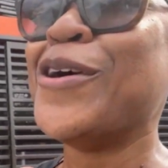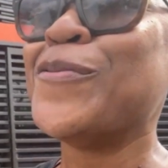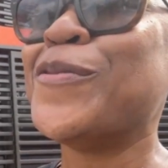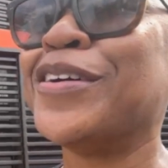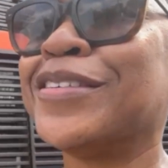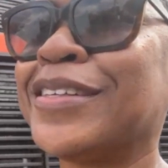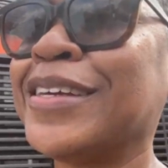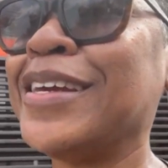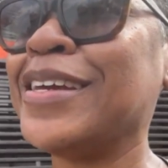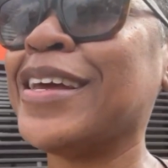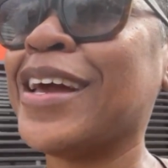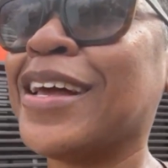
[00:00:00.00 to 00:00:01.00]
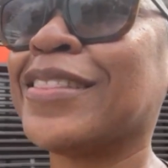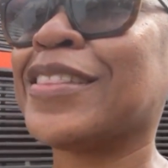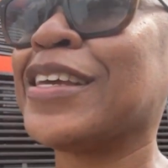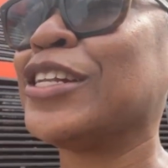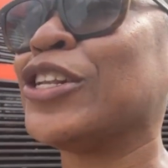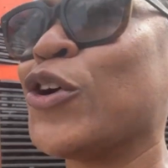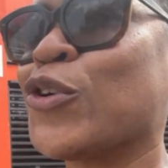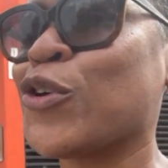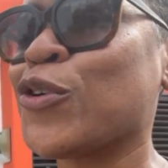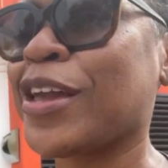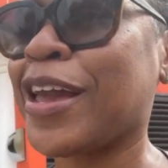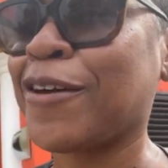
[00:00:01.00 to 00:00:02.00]
wants to eat at the
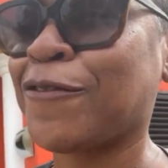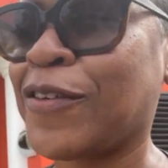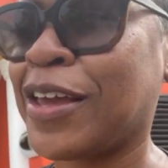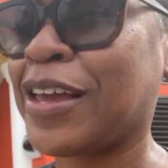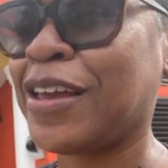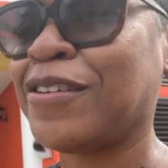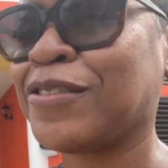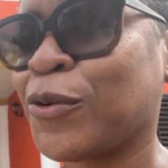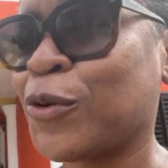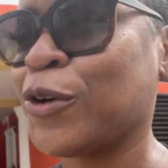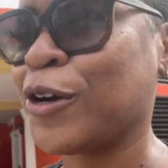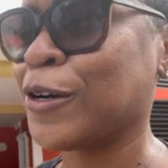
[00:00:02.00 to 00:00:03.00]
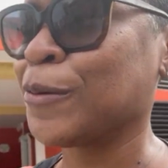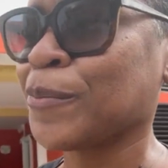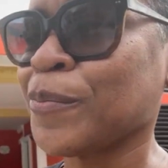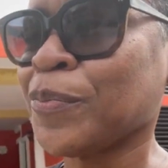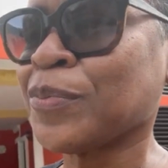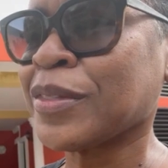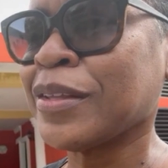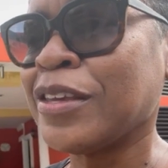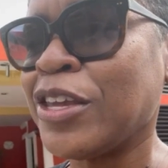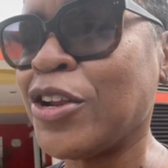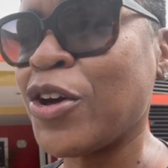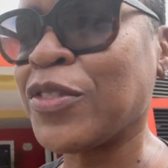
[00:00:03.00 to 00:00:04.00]
local cafes or,
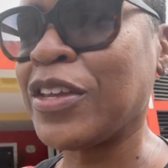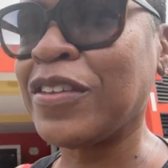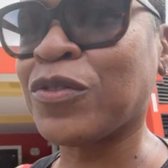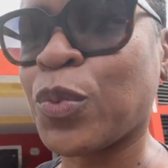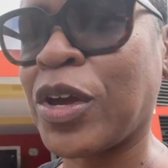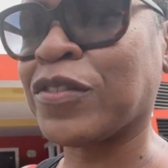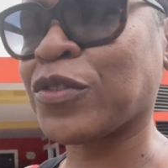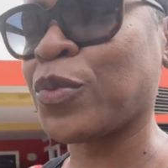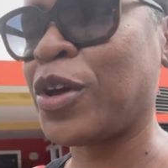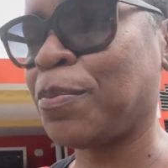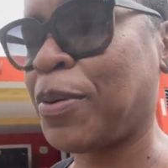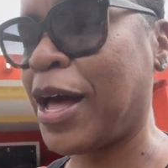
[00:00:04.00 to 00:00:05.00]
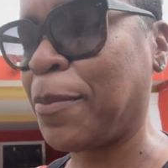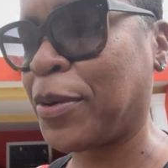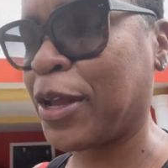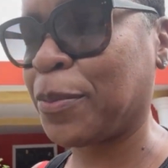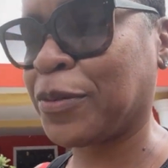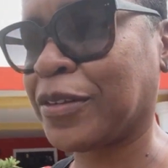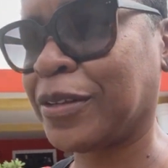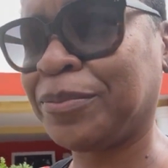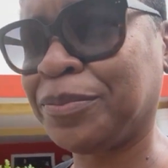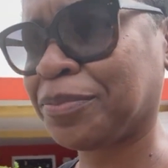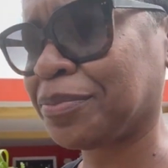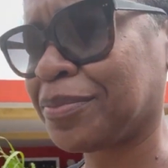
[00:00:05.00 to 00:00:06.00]
these restaurant pop-ups,
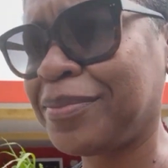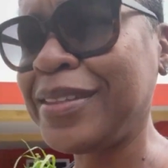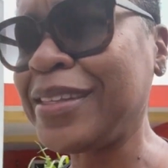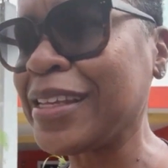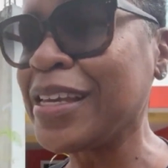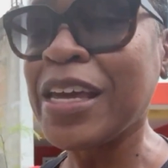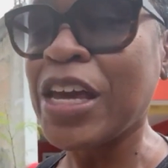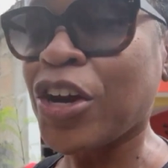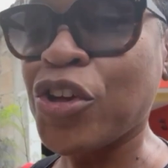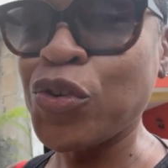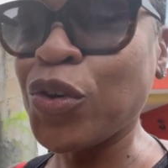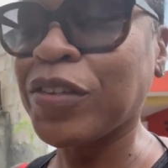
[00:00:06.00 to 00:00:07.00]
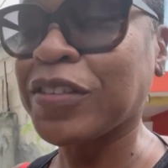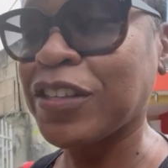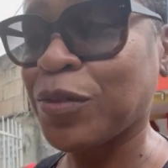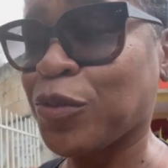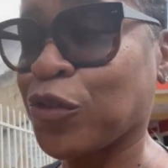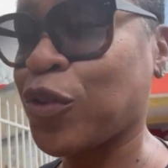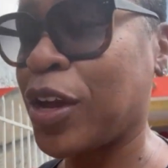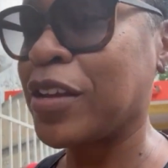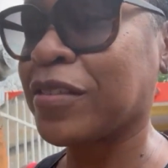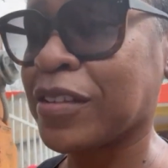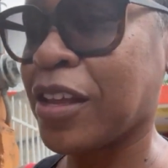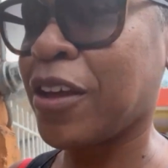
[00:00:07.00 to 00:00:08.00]
because you're going to see some
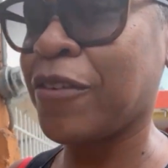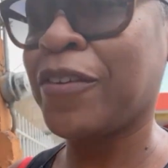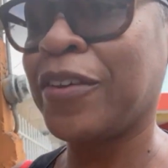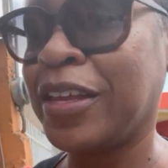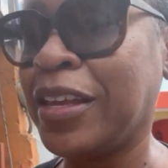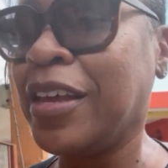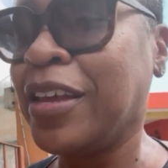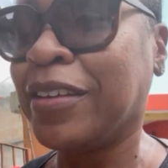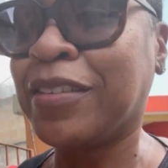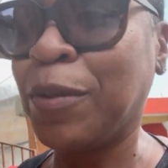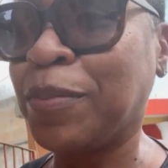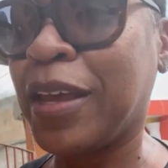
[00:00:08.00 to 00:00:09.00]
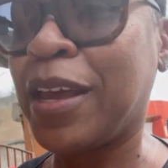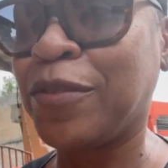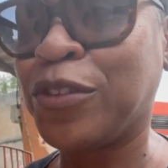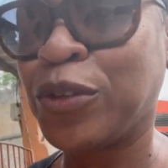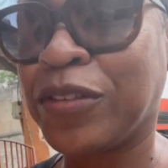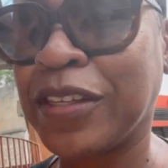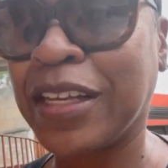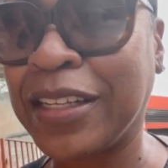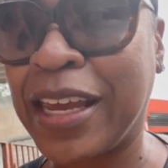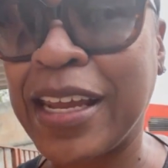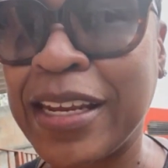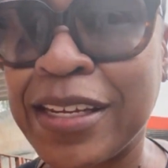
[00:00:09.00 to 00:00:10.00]
strange stuff. Sometimes you'll see a
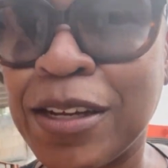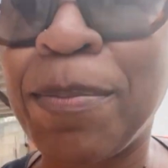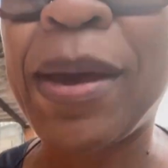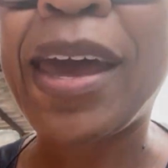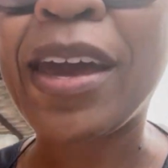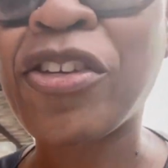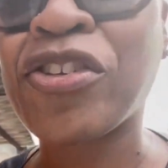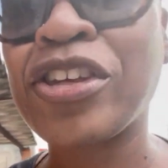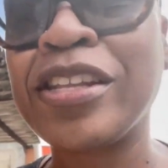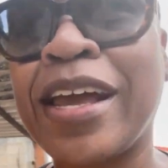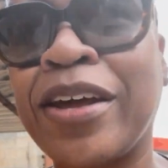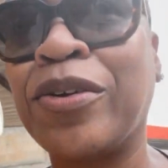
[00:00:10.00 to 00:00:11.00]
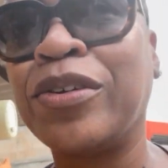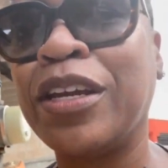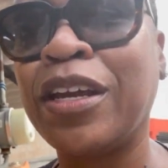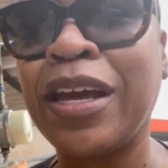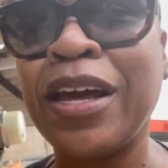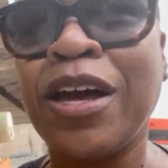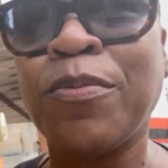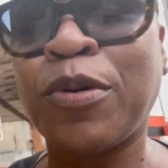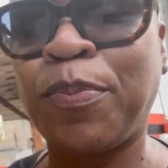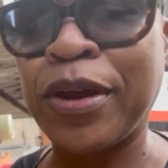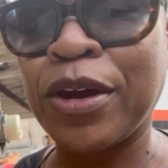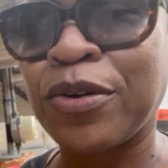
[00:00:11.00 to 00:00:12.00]
lady in the back. She not only
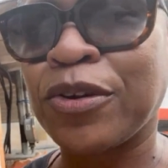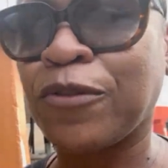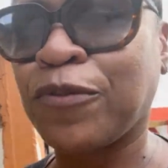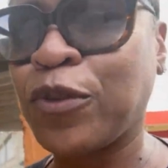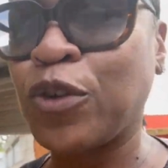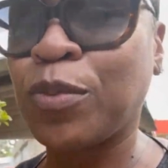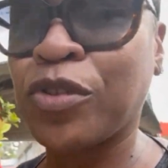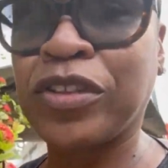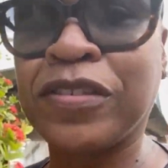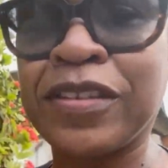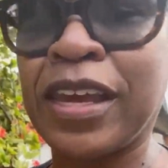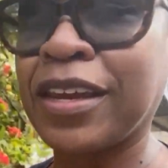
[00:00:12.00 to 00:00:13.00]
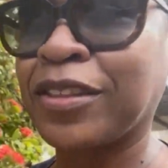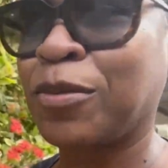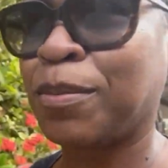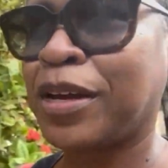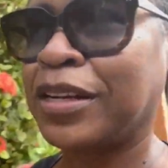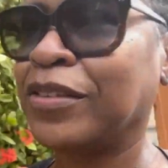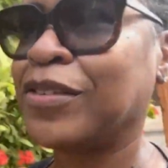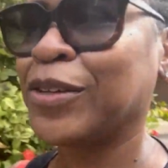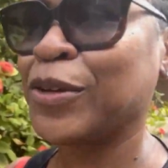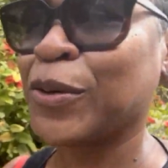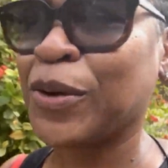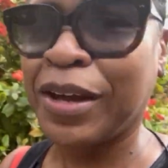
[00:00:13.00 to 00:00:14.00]
preparing your food, but she's taking the money
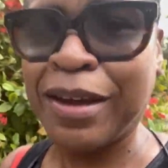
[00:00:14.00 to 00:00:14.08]
too.